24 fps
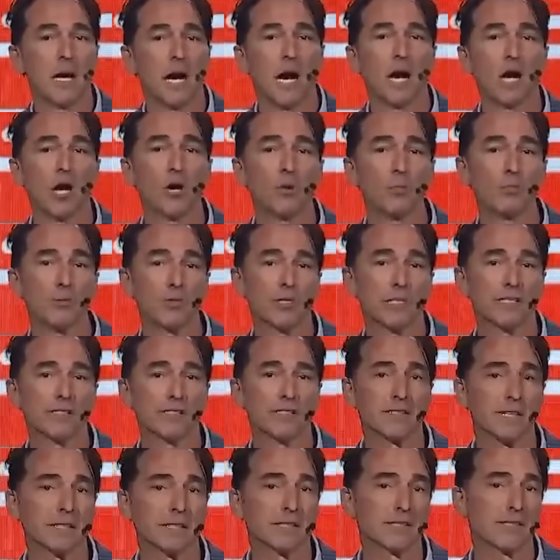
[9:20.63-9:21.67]
I hope you can
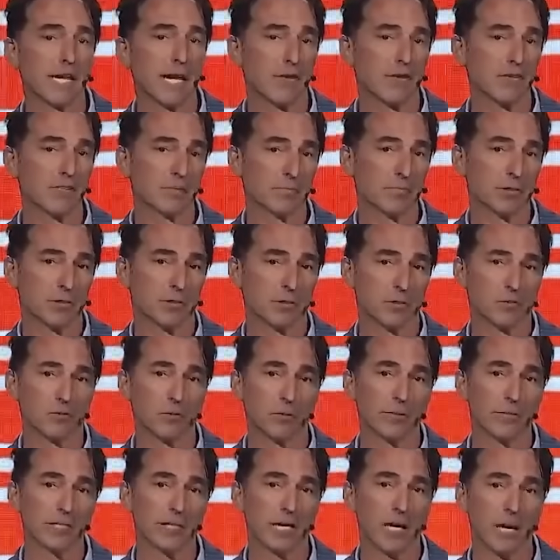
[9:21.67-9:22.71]
sense how this building will
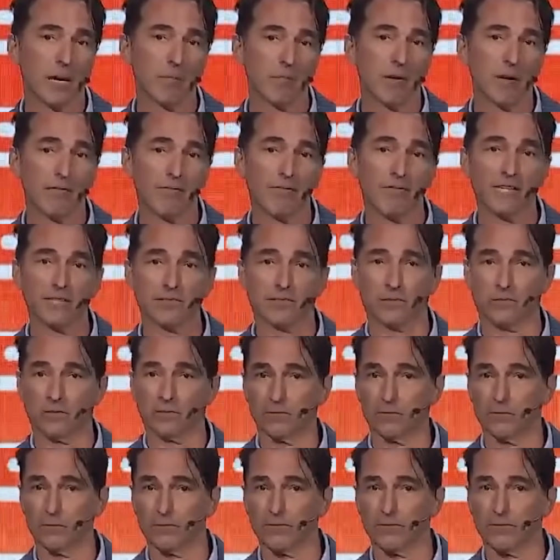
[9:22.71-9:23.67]
become a vessel